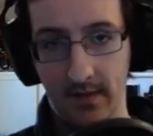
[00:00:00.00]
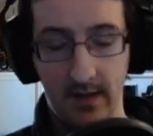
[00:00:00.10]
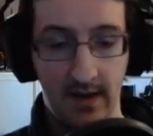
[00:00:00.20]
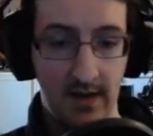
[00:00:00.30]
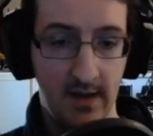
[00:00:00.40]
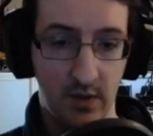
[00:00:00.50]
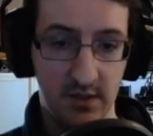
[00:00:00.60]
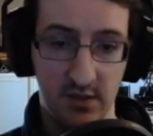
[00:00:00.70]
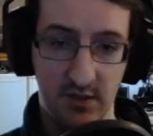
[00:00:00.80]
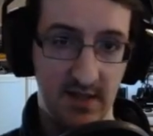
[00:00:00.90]
Any
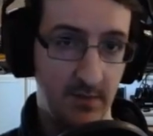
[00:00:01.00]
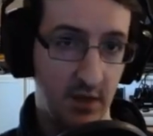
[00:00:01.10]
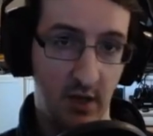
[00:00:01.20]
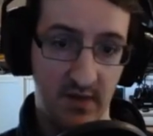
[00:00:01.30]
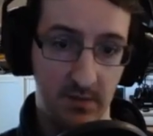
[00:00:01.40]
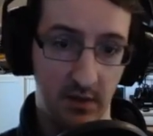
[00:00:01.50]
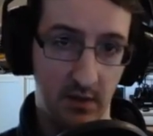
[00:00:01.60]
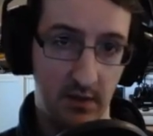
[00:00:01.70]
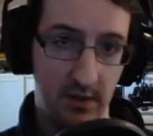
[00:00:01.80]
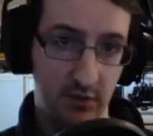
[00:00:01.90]
questions, just leave them in the comments
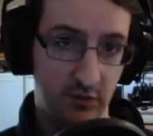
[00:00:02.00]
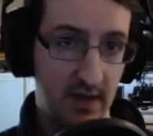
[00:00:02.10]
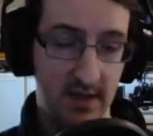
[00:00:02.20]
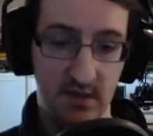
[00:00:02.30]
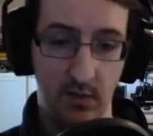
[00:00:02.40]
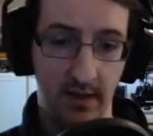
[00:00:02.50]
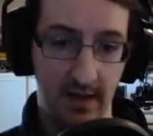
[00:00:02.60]
below. I'll try and answer what I